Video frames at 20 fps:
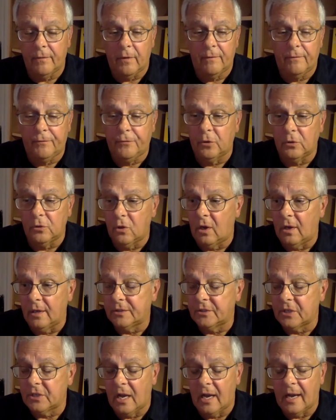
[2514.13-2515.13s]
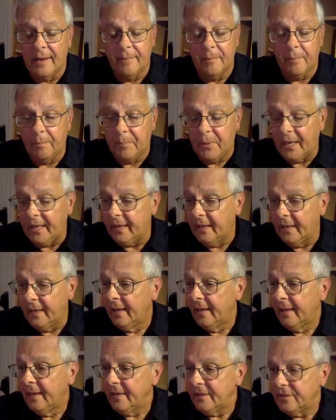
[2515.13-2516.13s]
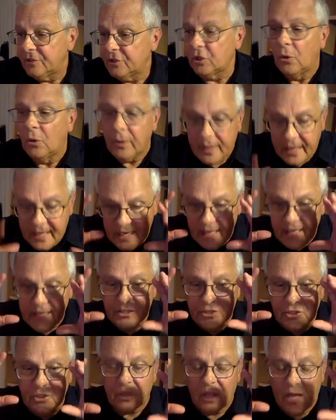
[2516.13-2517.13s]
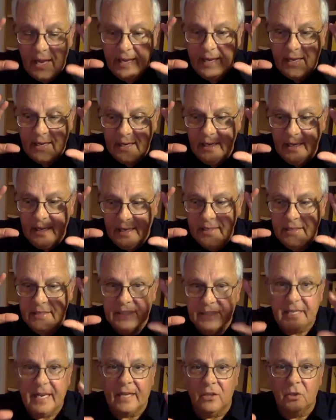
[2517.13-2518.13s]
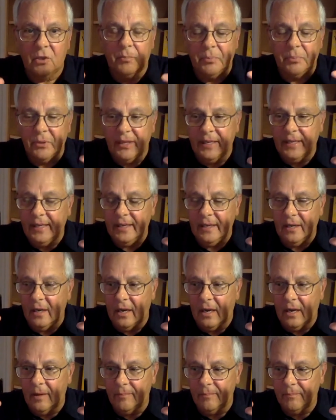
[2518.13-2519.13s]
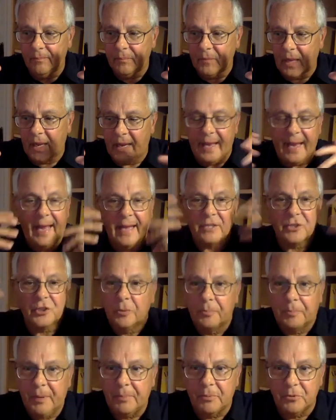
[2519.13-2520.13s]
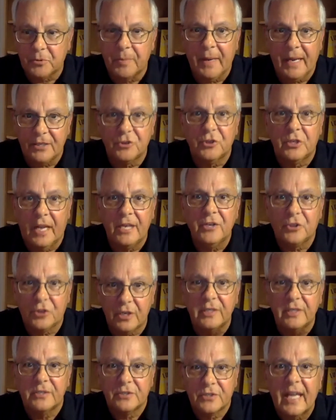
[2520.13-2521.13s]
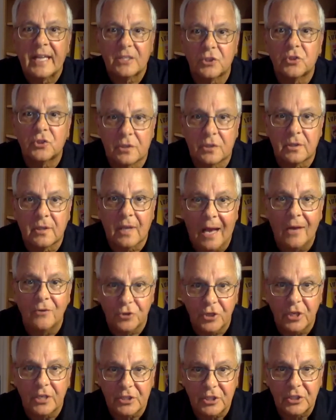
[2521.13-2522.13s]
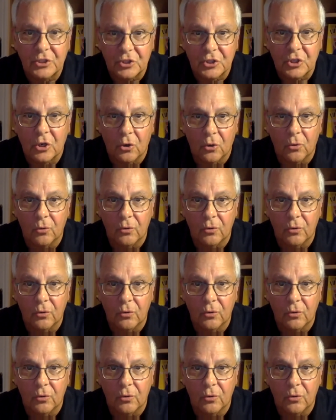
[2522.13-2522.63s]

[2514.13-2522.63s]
for a long time, but so he's like indelibly etched in people's imagination. That's how Jesse Stone